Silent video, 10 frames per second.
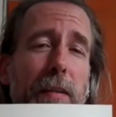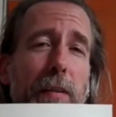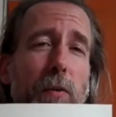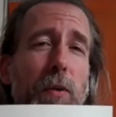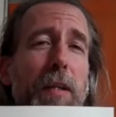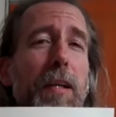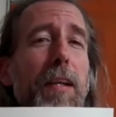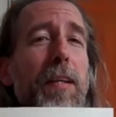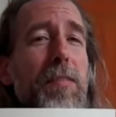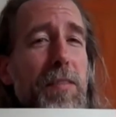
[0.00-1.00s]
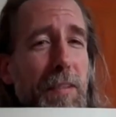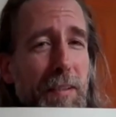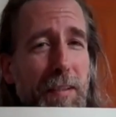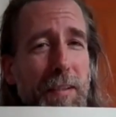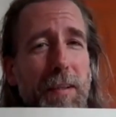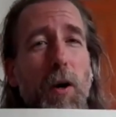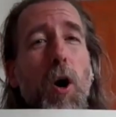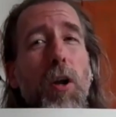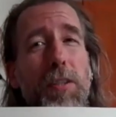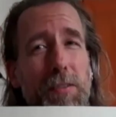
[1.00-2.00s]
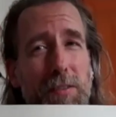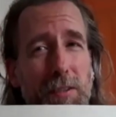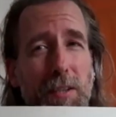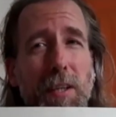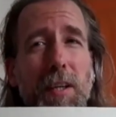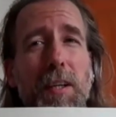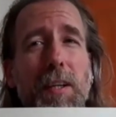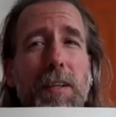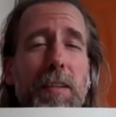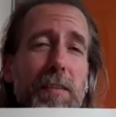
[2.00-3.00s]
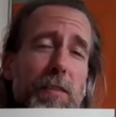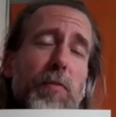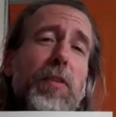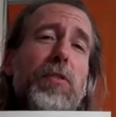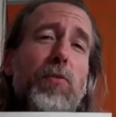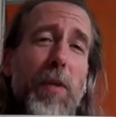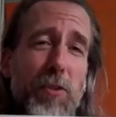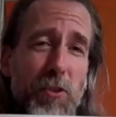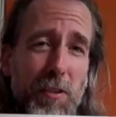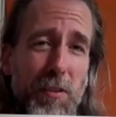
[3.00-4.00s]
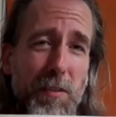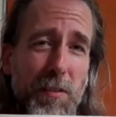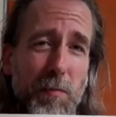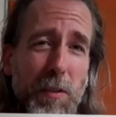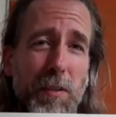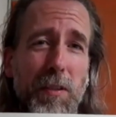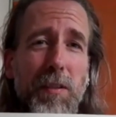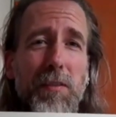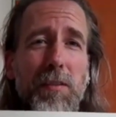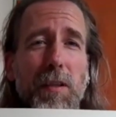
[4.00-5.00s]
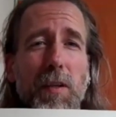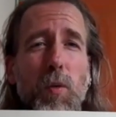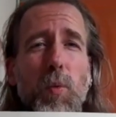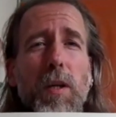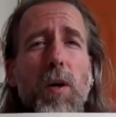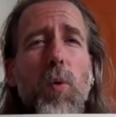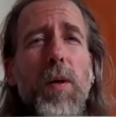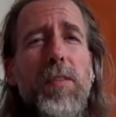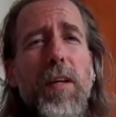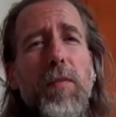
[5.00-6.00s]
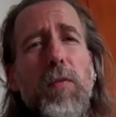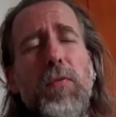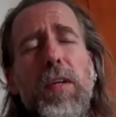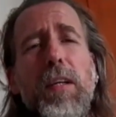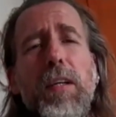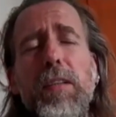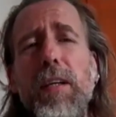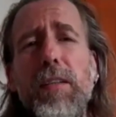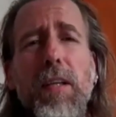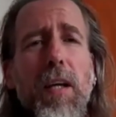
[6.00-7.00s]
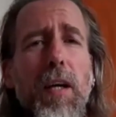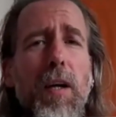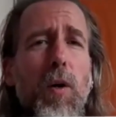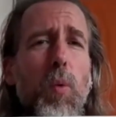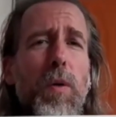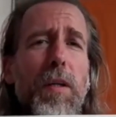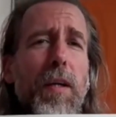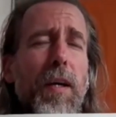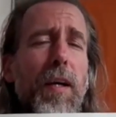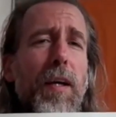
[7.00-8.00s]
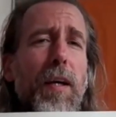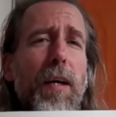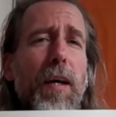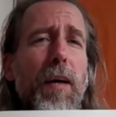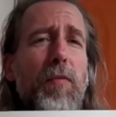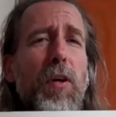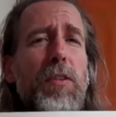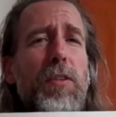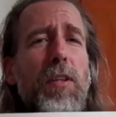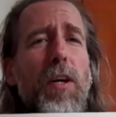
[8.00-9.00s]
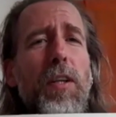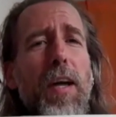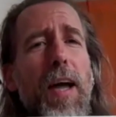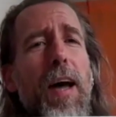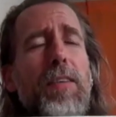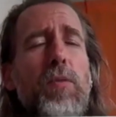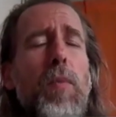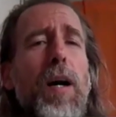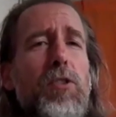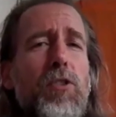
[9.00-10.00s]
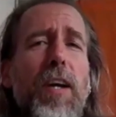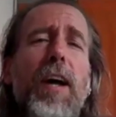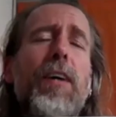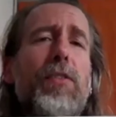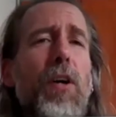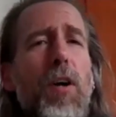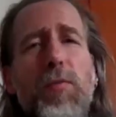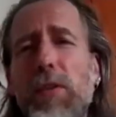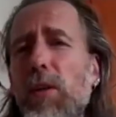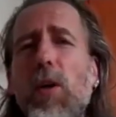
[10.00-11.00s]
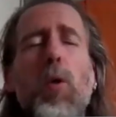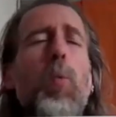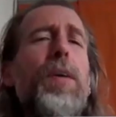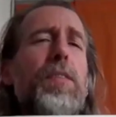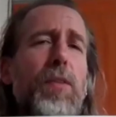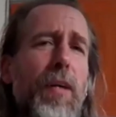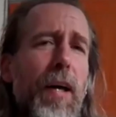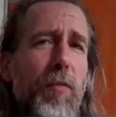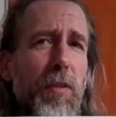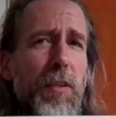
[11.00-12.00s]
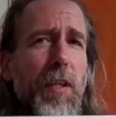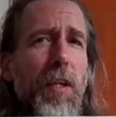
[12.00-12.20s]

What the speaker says: realistically and honest leads to frustration, because we always have the feeling that we have not done as much, as often, or whatsoever